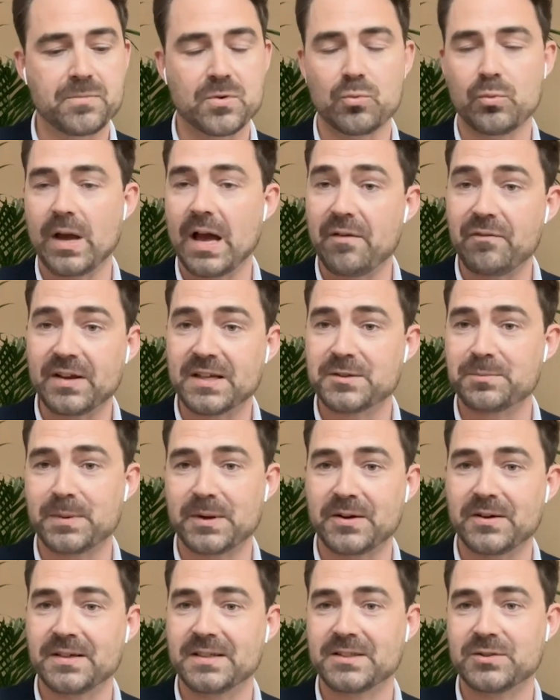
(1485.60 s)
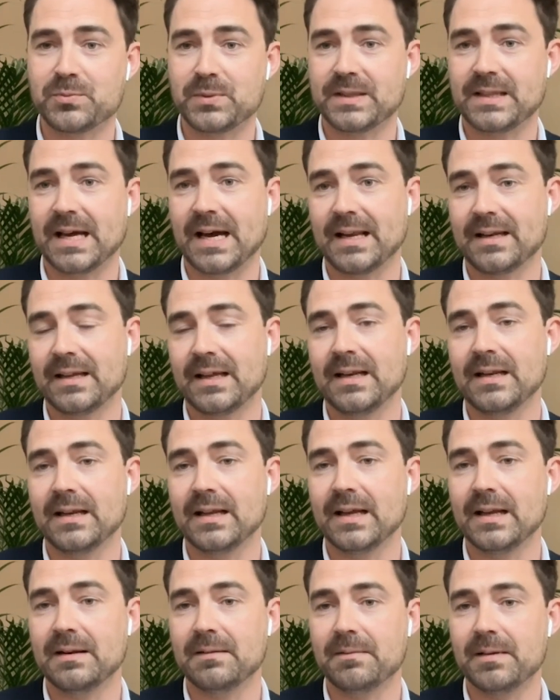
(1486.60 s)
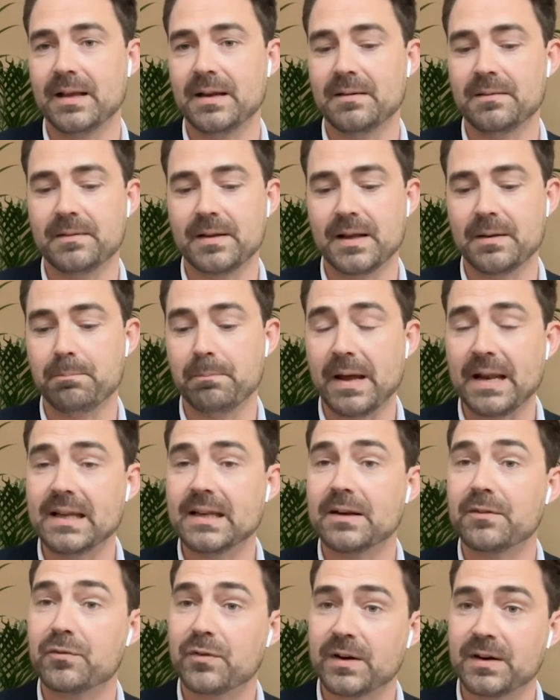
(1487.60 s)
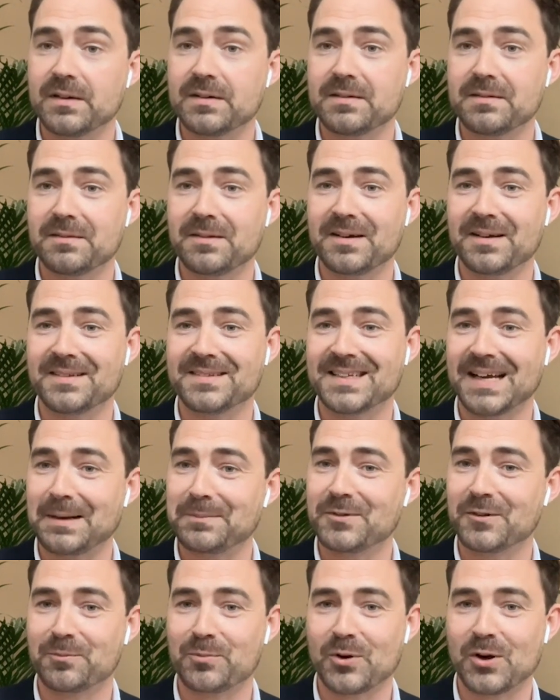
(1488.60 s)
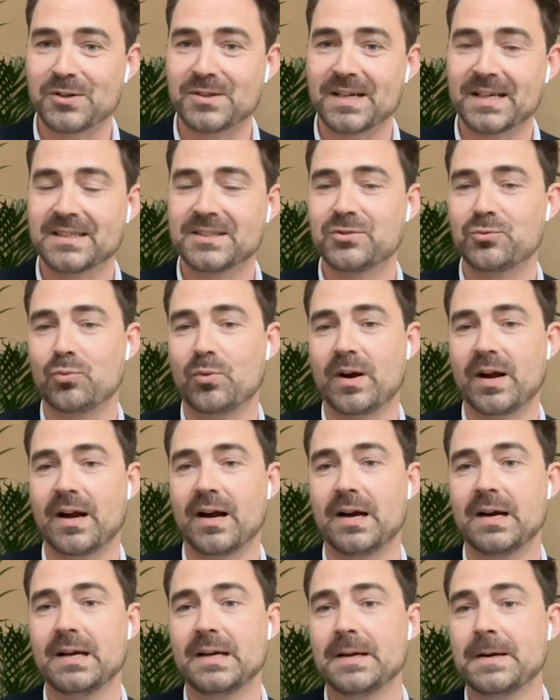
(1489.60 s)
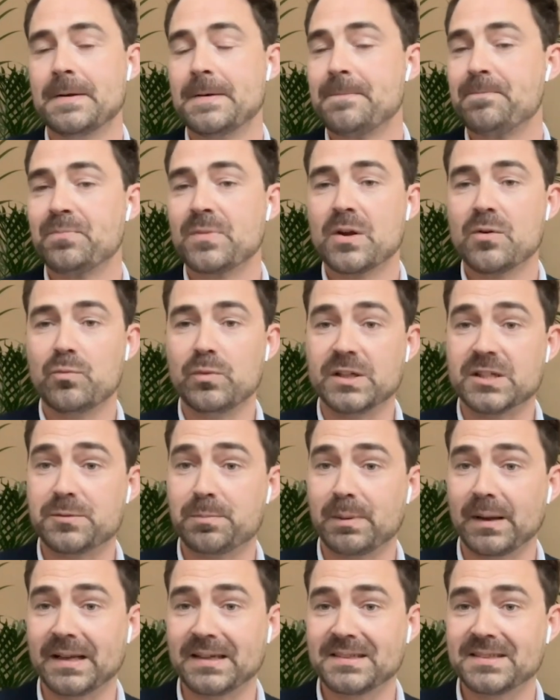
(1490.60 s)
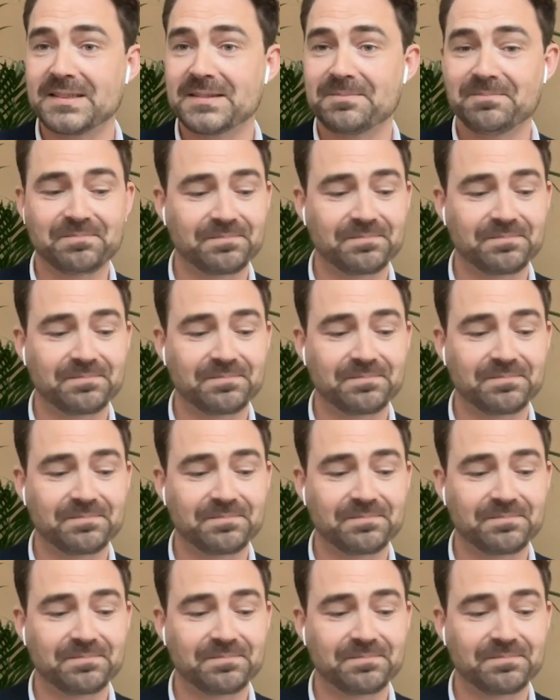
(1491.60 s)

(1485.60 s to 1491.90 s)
we have experience with that in many different types of projects where we split